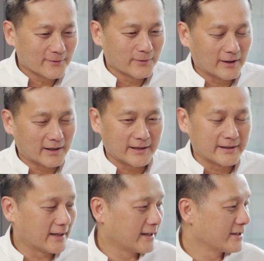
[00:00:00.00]
Well,
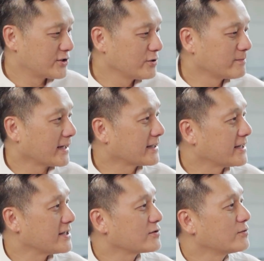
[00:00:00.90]
I assume my
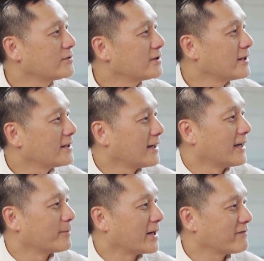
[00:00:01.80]
kids
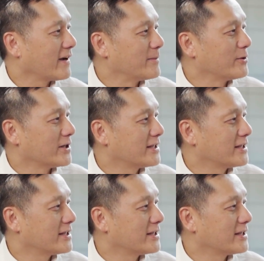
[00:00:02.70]
and my family will